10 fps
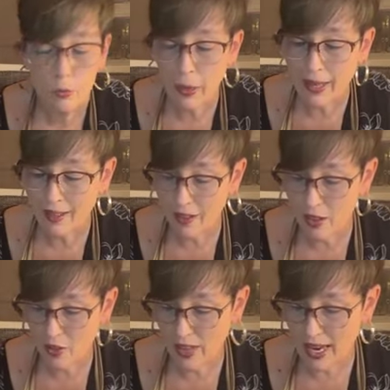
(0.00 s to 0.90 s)

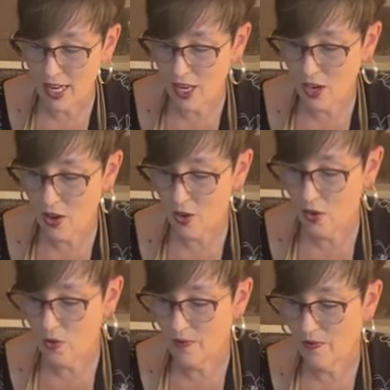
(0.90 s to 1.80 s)
Sprinkle, thank
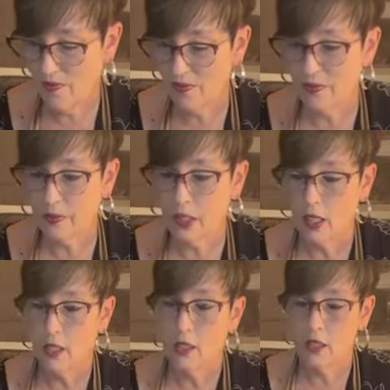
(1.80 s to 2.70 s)
you.
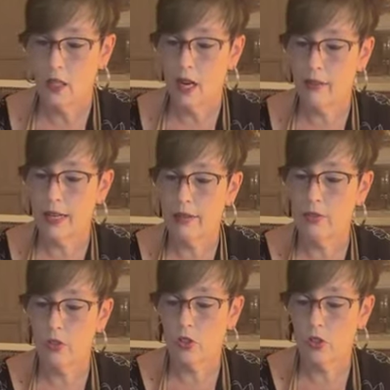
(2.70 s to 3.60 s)
All right,
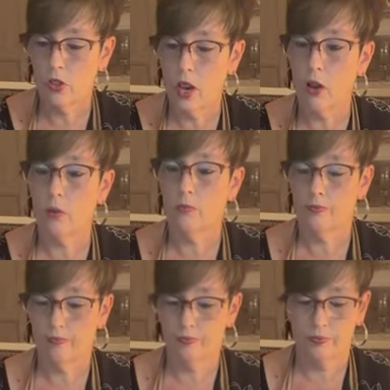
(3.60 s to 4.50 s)
so
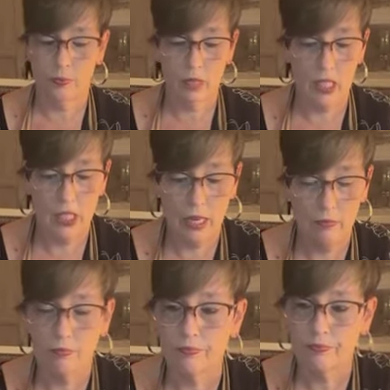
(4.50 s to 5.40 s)
let me
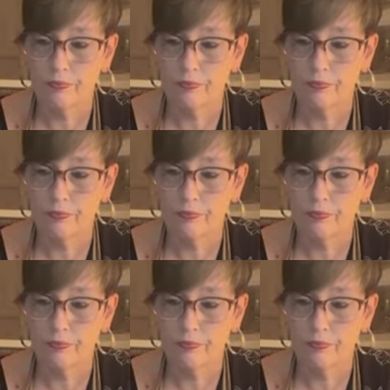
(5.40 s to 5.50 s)
see.